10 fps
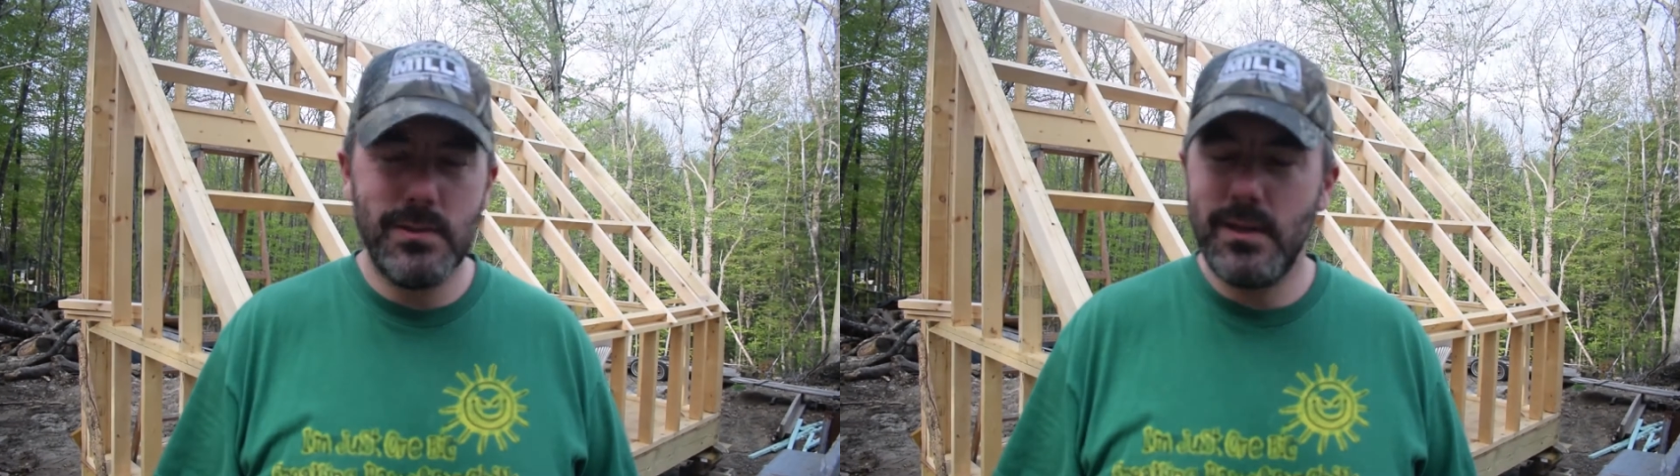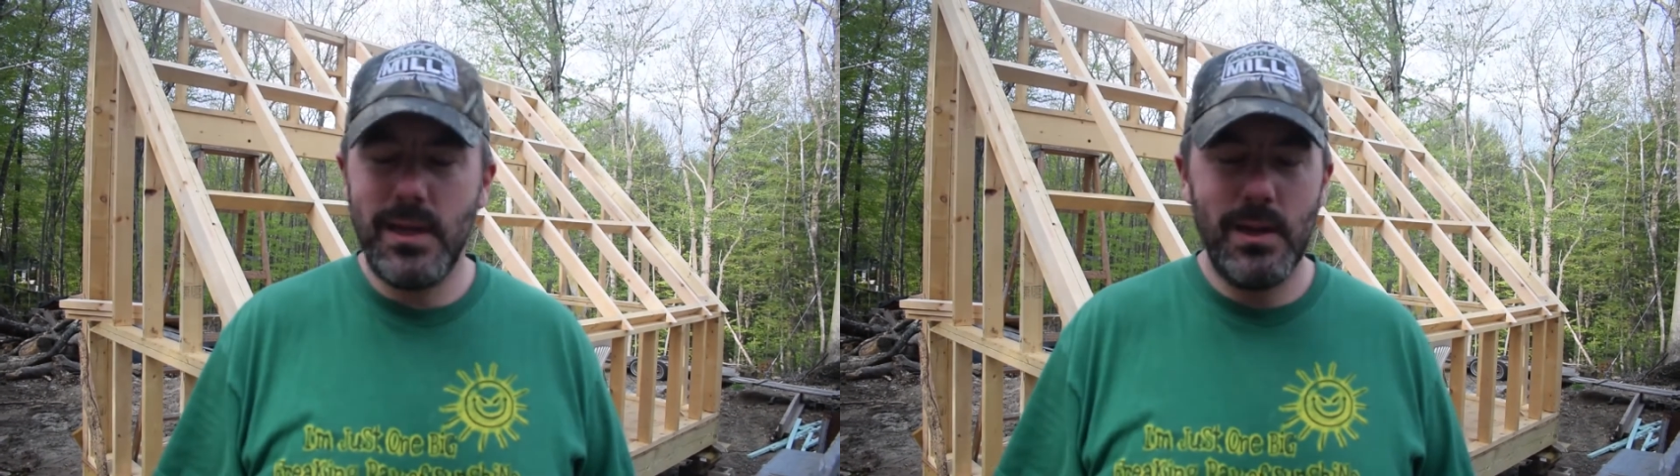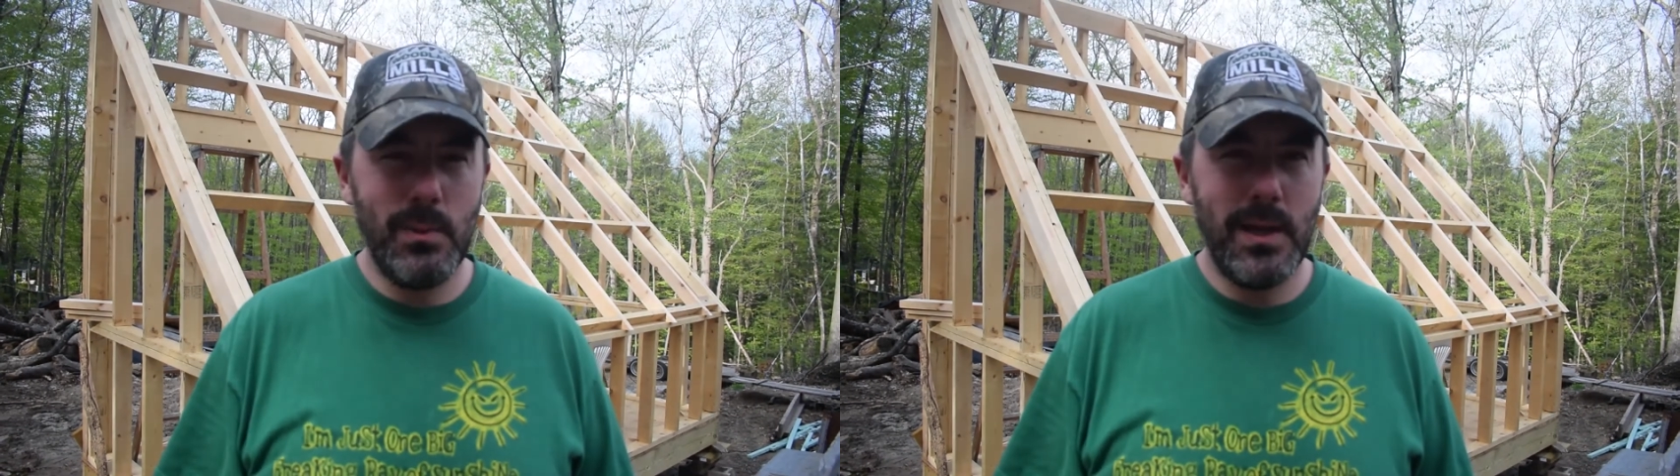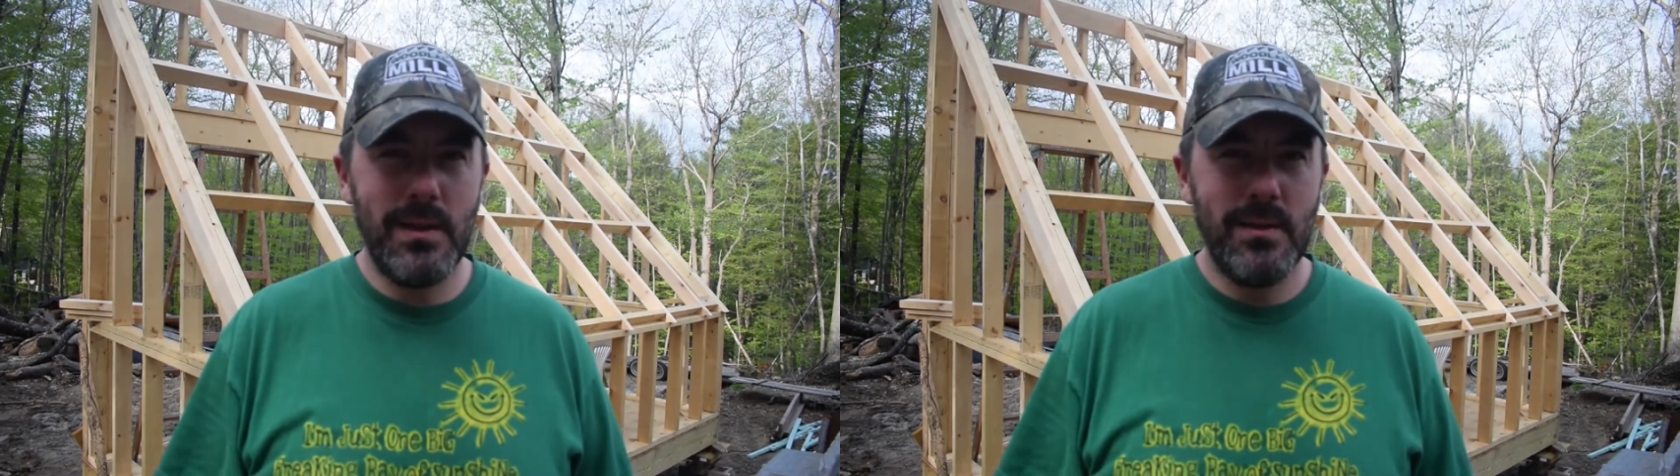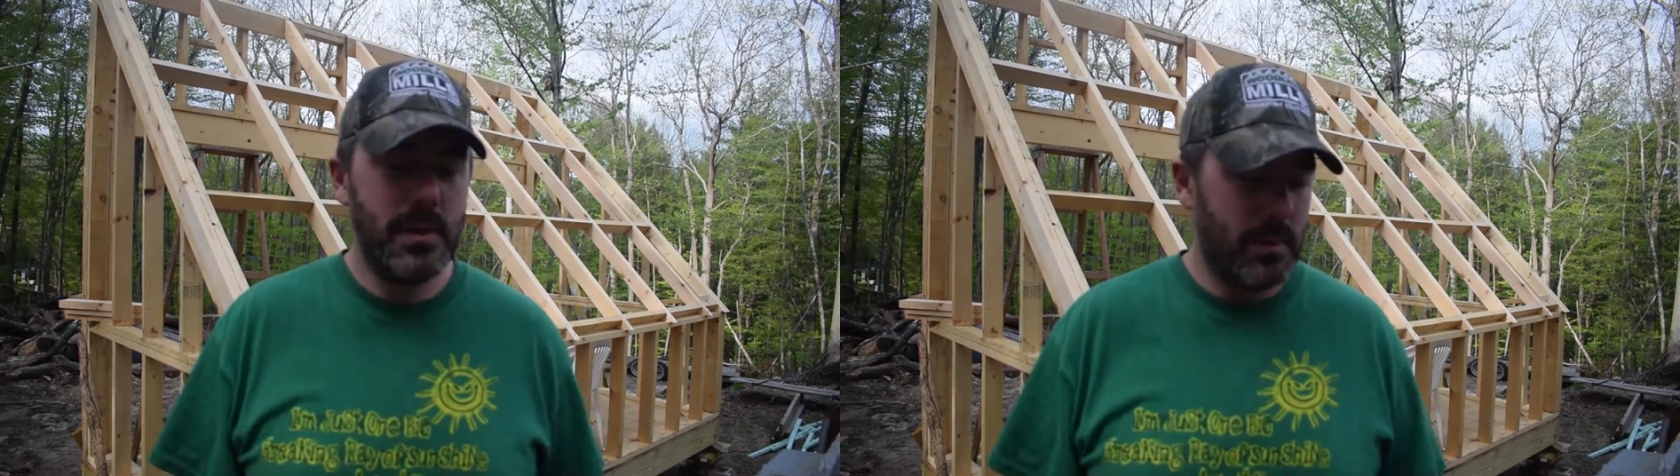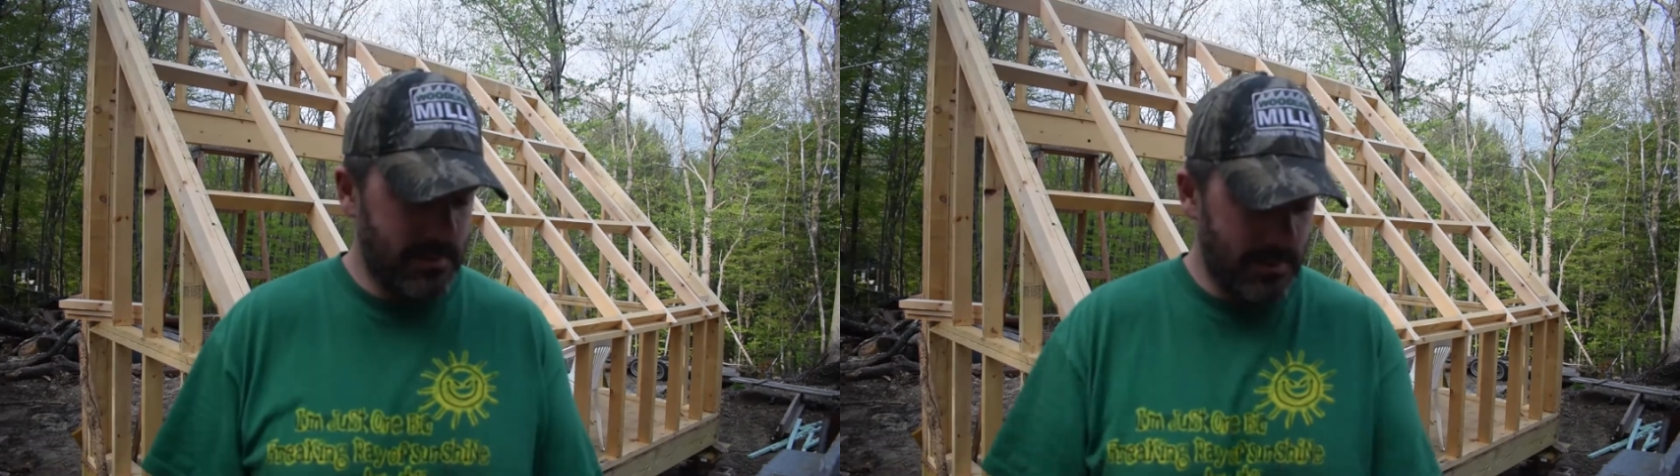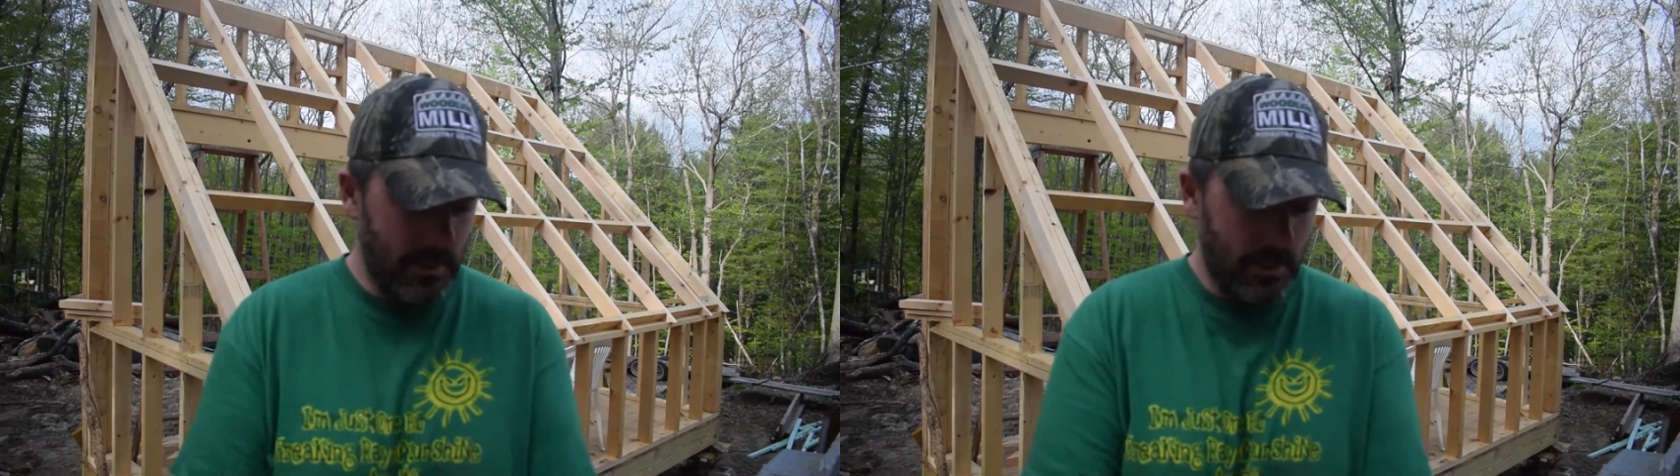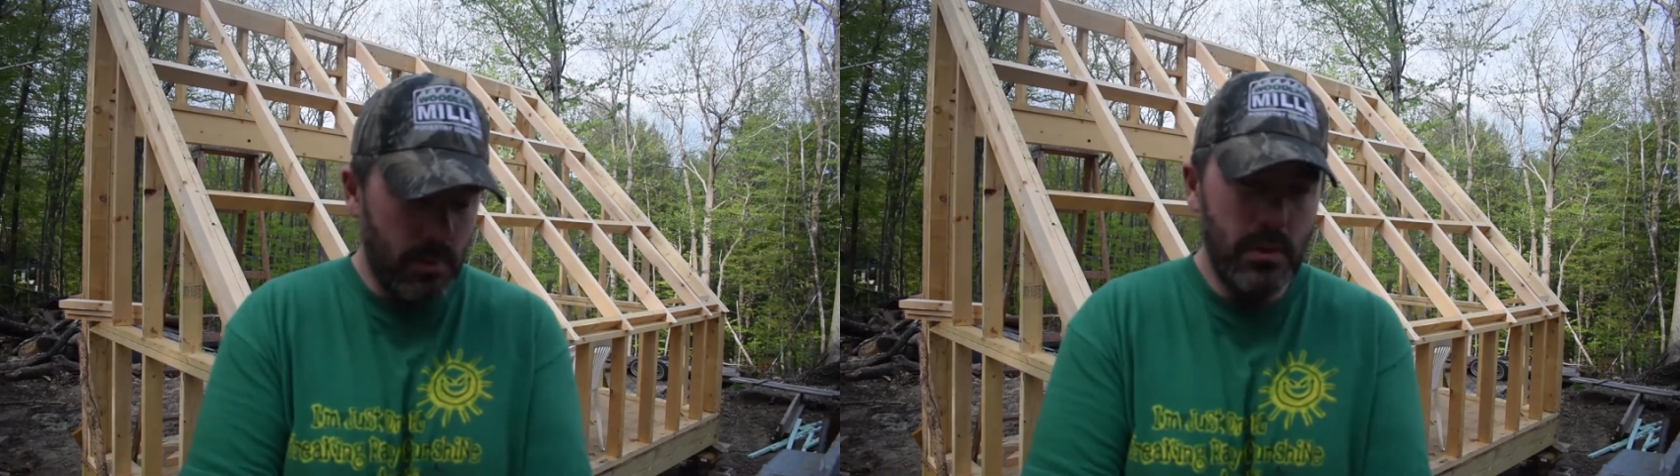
so I can't wait. Be able to start loading